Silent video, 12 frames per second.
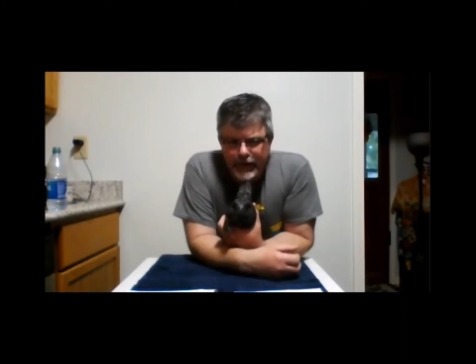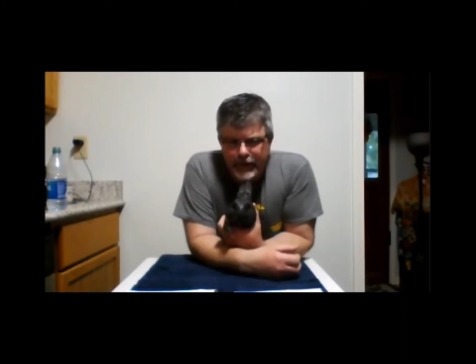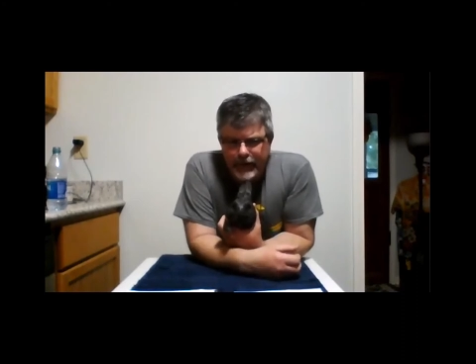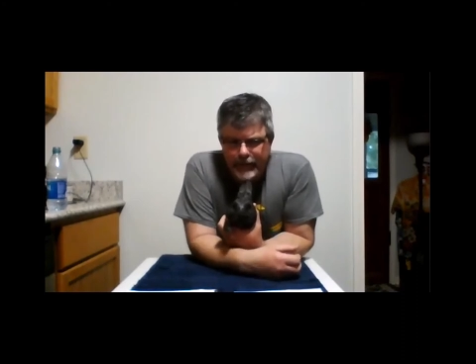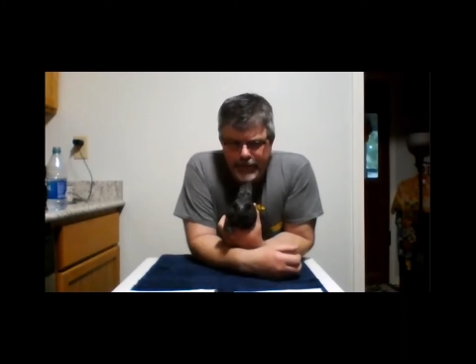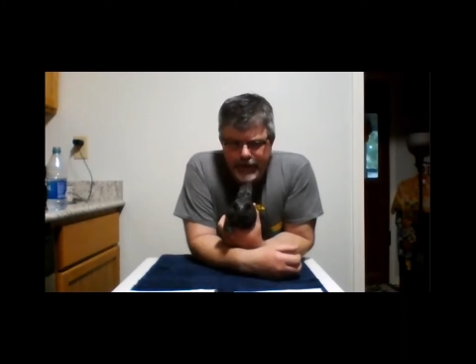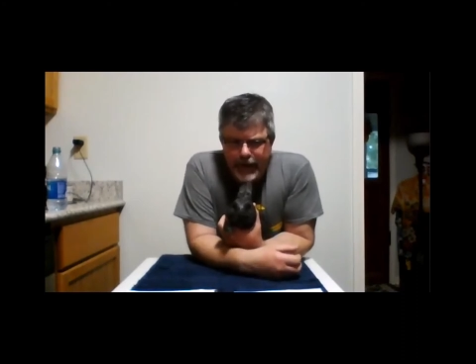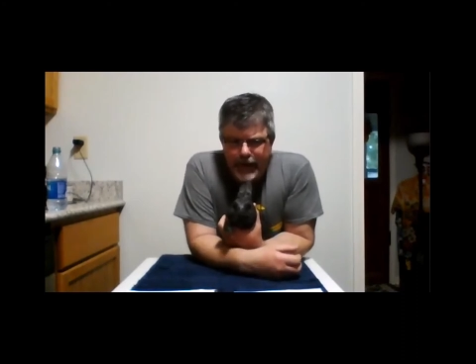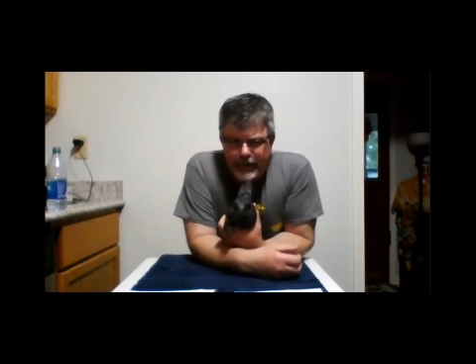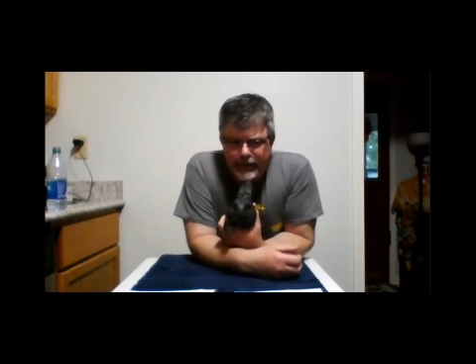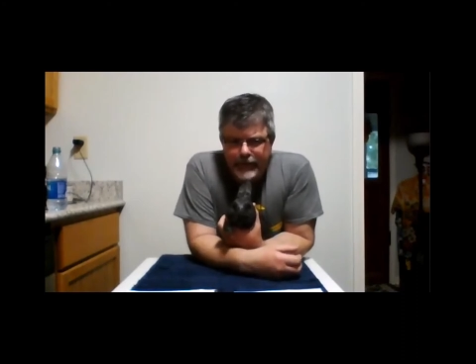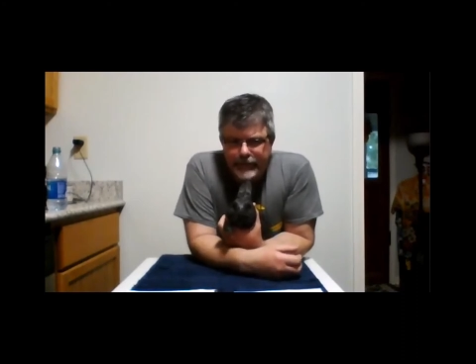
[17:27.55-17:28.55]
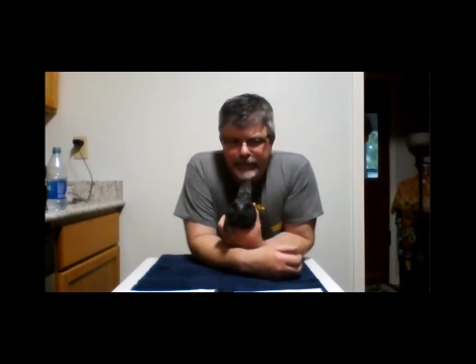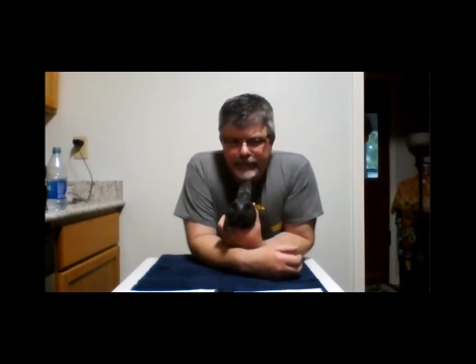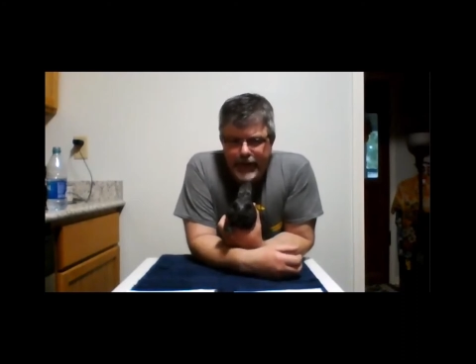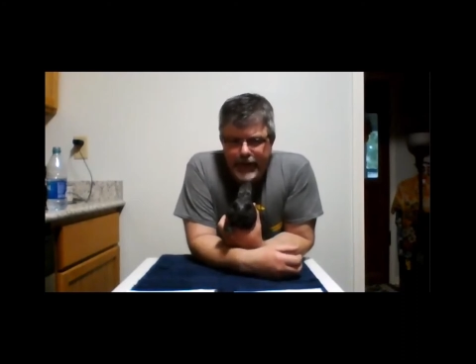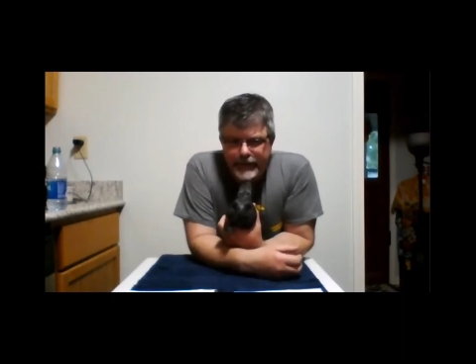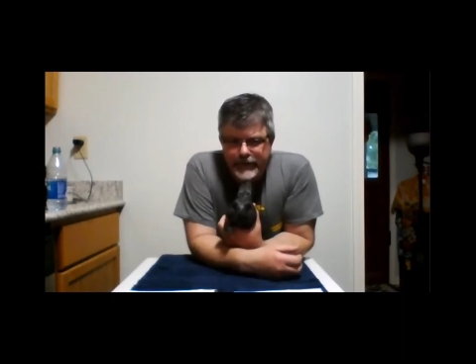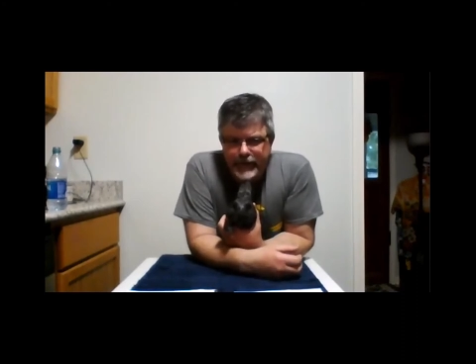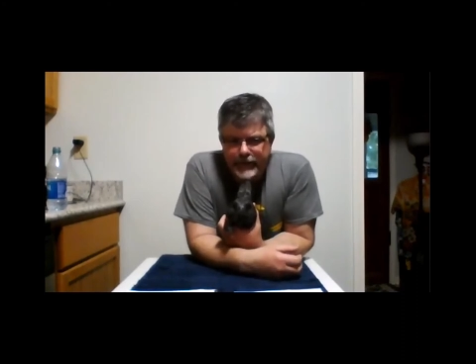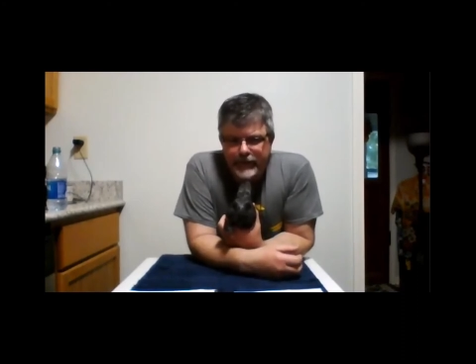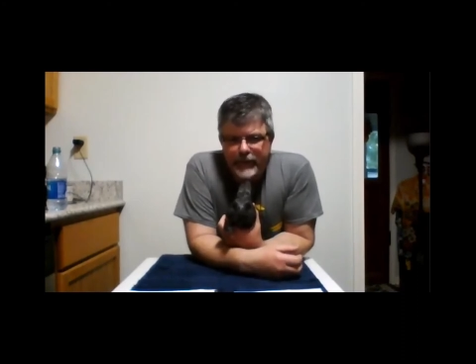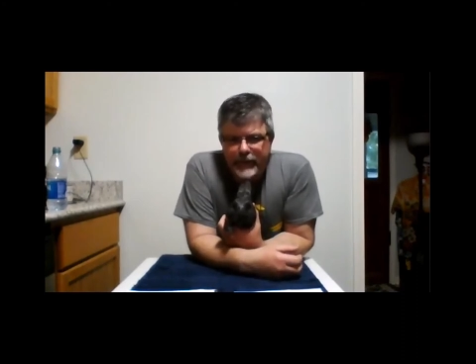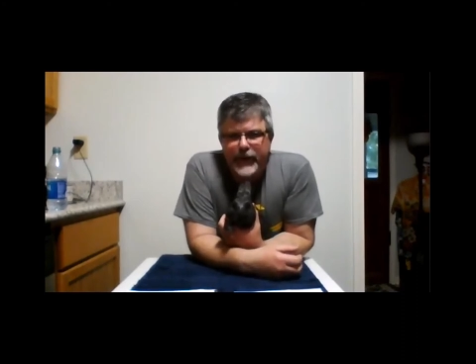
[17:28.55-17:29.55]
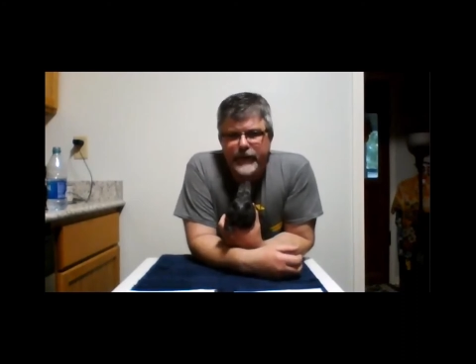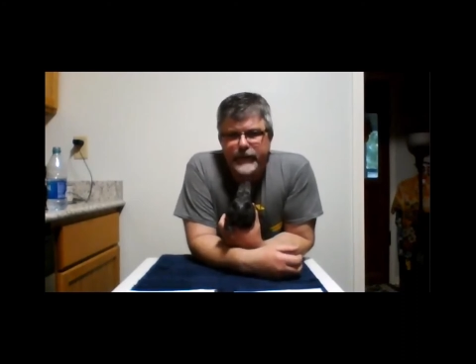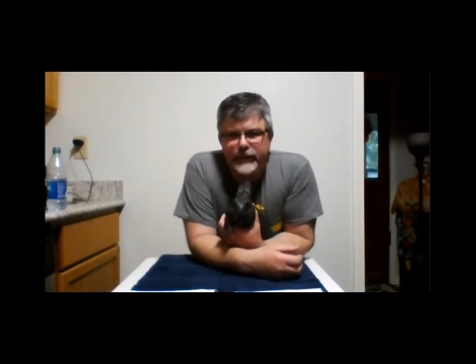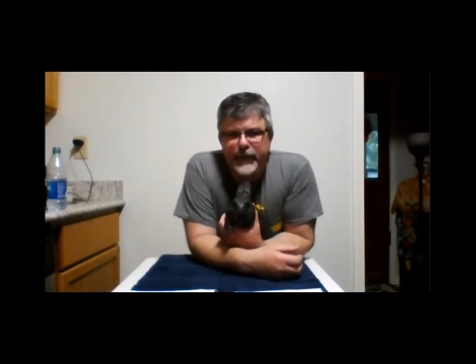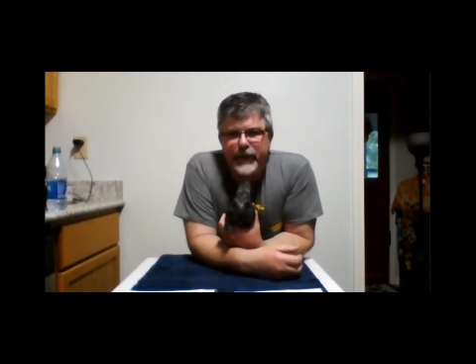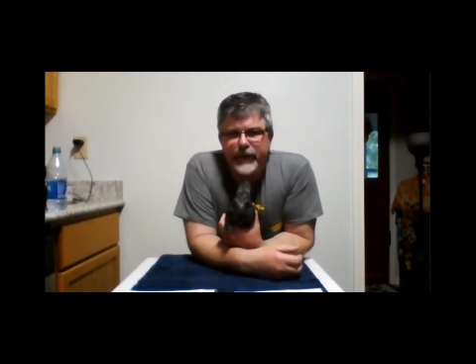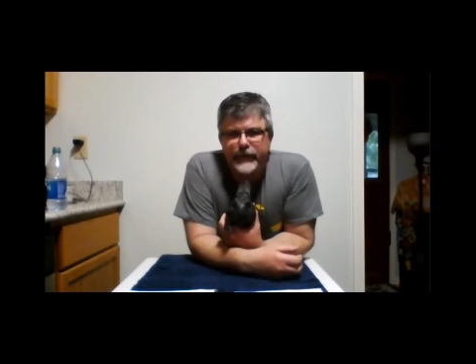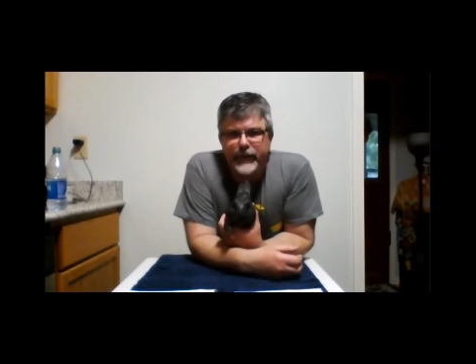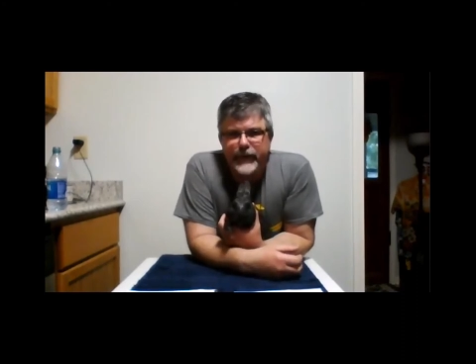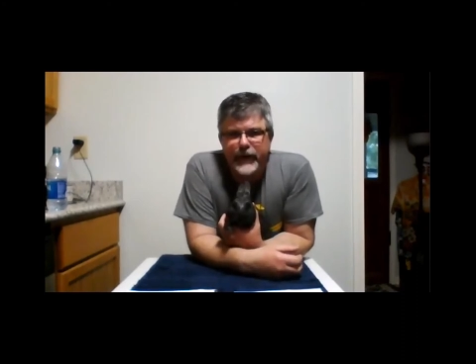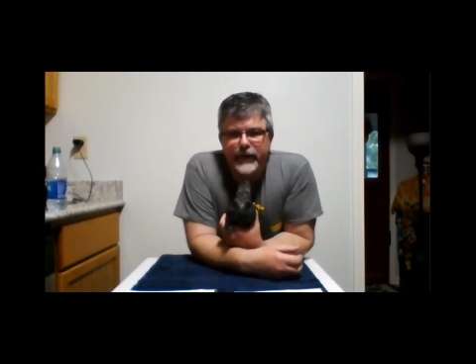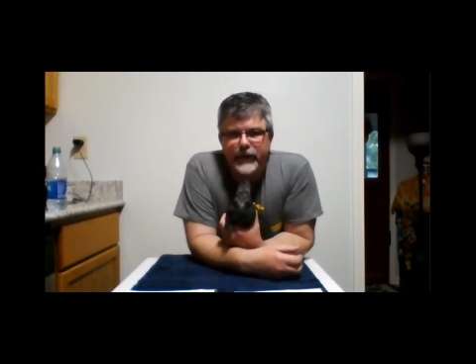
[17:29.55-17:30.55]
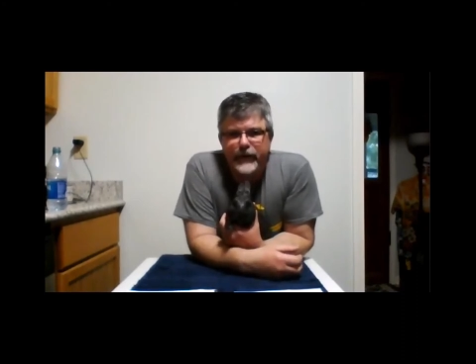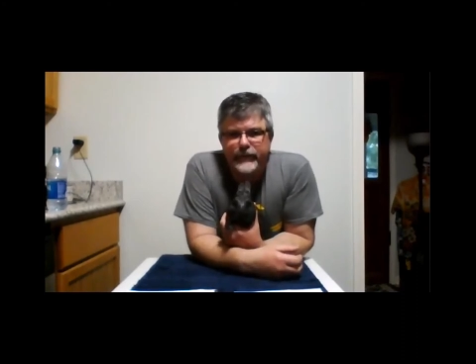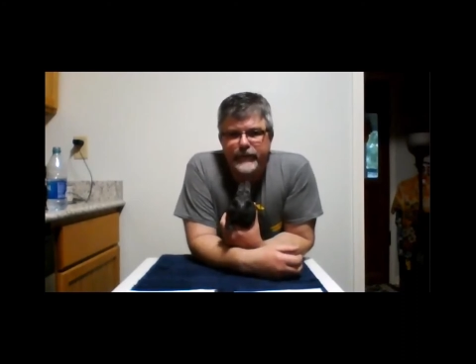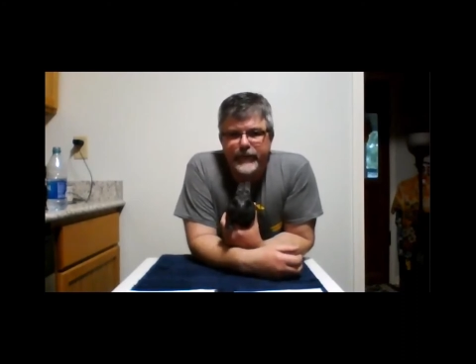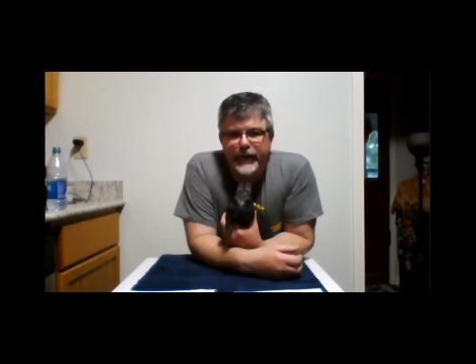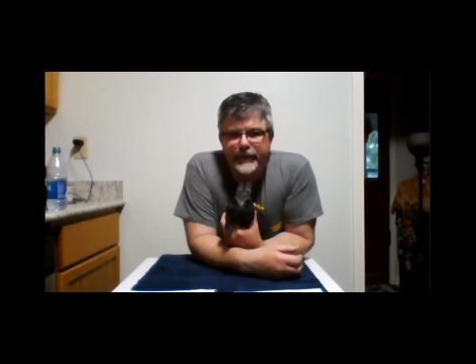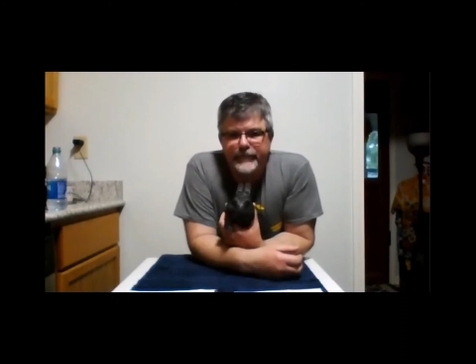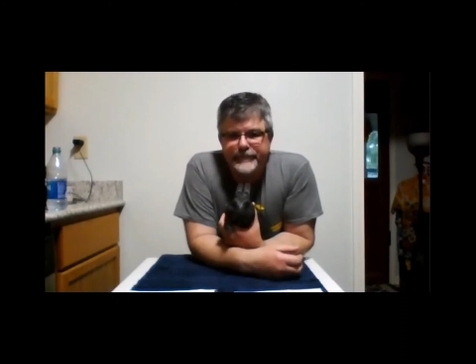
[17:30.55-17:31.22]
Uh, but yeah, I do have some patchiness in the Browns. The Browns are kind of known for that.